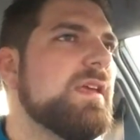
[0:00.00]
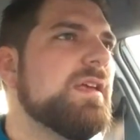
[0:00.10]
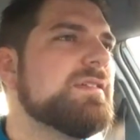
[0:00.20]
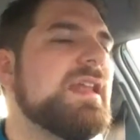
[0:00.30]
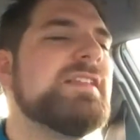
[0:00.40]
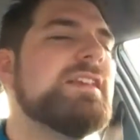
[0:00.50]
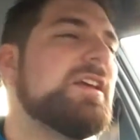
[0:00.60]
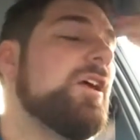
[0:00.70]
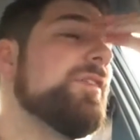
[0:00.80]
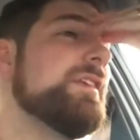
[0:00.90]
it's an essay
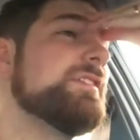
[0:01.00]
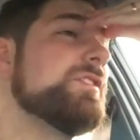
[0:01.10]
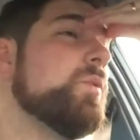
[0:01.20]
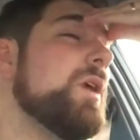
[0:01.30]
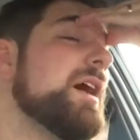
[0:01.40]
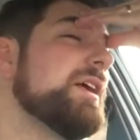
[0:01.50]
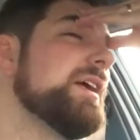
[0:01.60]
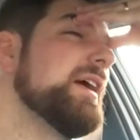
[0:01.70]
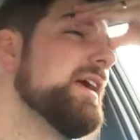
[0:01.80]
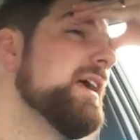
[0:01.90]
called This is
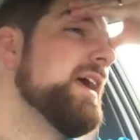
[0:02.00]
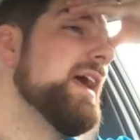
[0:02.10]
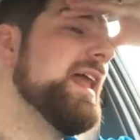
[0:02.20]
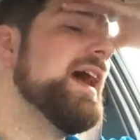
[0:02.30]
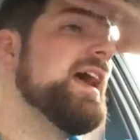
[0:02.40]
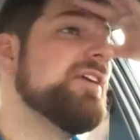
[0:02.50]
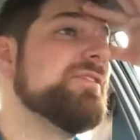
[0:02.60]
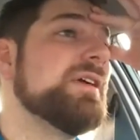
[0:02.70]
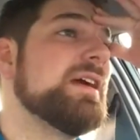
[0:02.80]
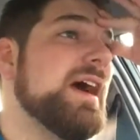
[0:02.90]
Water, and I have
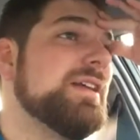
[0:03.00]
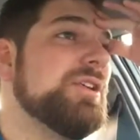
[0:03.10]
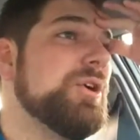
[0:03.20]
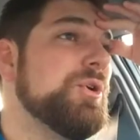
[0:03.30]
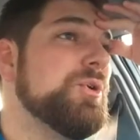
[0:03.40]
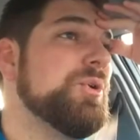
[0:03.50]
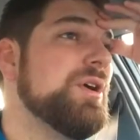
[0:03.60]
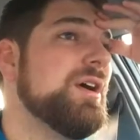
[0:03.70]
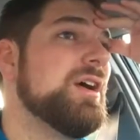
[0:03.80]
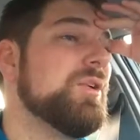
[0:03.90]
forgotten who
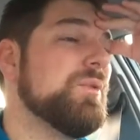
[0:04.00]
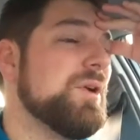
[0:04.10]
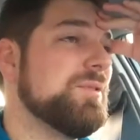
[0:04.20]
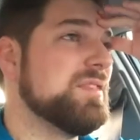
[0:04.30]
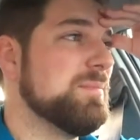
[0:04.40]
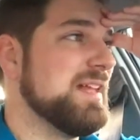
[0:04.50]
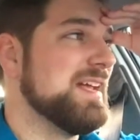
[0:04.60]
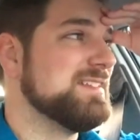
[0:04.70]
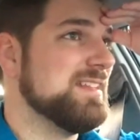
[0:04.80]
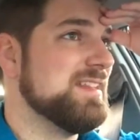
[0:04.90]
wrote the
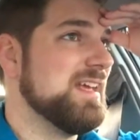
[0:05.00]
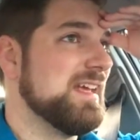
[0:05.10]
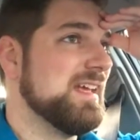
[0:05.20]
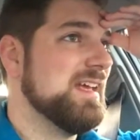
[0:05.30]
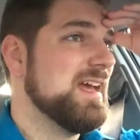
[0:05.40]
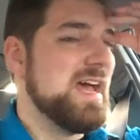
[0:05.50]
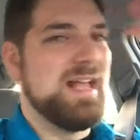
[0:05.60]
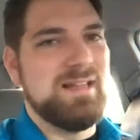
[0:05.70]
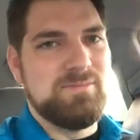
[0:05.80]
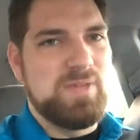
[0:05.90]
blasted thing.
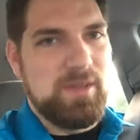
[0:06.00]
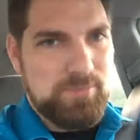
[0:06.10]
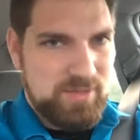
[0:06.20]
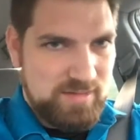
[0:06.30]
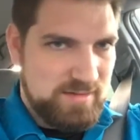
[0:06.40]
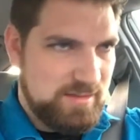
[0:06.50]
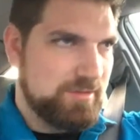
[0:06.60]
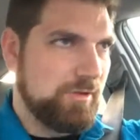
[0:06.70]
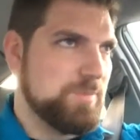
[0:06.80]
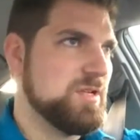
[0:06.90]
I'll put it in the
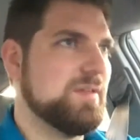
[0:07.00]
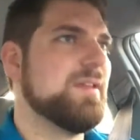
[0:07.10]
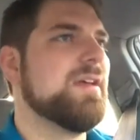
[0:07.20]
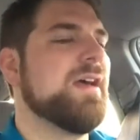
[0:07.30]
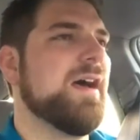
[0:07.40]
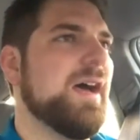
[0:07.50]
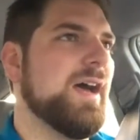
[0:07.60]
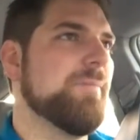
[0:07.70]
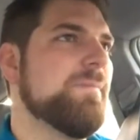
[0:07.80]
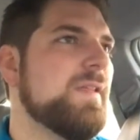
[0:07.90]
description. But